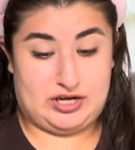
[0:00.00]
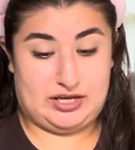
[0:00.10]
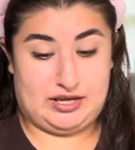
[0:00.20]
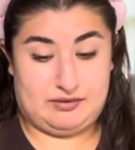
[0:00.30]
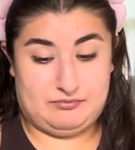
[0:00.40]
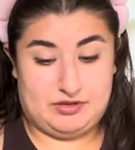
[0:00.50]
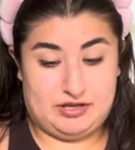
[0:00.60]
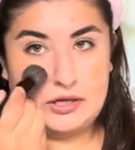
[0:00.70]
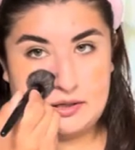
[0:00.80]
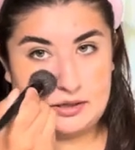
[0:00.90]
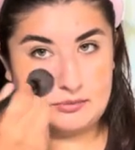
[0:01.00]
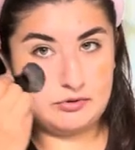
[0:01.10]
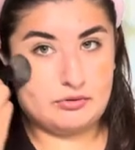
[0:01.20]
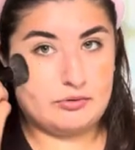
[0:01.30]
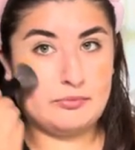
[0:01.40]
I am. I'm going
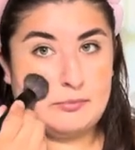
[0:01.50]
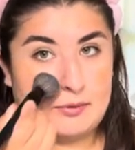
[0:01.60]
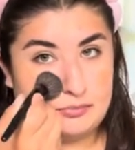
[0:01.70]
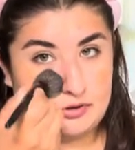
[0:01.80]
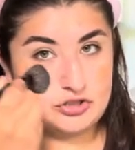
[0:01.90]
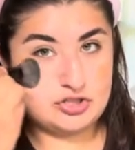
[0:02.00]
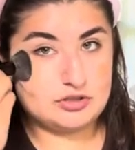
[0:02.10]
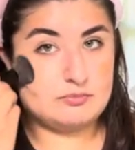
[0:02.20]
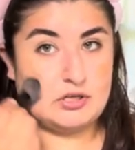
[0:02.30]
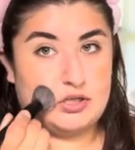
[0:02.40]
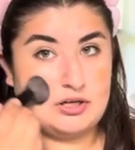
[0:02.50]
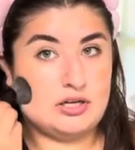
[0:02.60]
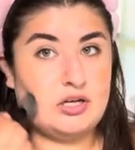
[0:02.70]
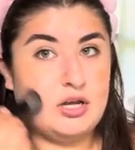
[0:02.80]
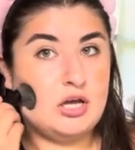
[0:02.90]
to go in with my brush, just blend it
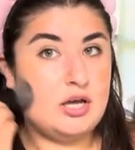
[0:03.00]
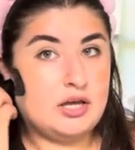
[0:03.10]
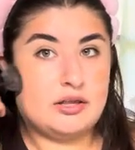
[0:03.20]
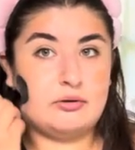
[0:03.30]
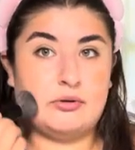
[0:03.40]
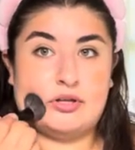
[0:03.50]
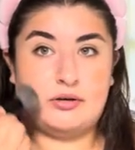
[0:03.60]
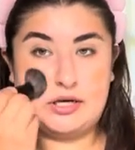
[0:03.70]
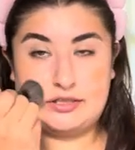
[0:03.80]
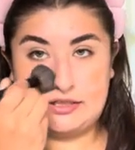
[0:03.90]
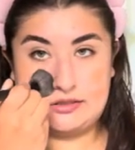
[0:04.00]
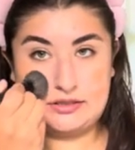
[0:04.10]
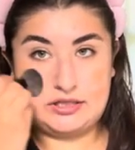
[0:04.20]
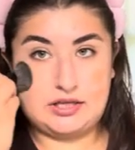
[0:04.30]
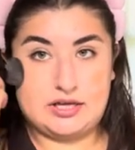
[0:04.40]
in. That way you guys can
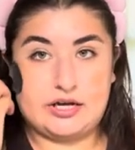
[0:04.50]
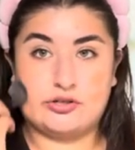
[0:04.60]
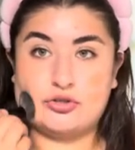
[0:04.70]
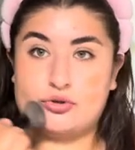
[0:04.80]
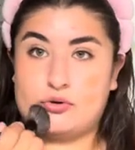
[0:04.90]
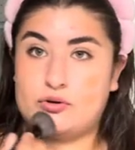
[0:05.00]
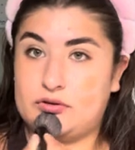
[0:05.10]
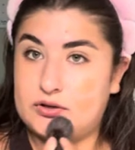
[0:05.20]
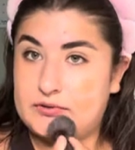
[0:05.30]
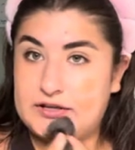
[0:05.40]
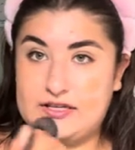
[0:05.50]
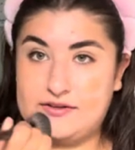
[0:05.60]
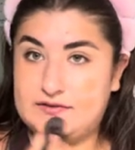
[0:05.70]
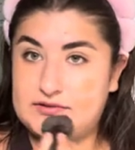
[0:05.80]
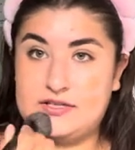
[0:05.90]
see the actual glow it
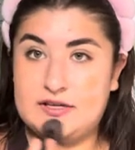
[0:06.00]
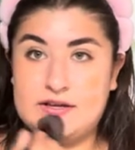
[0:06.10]
gives.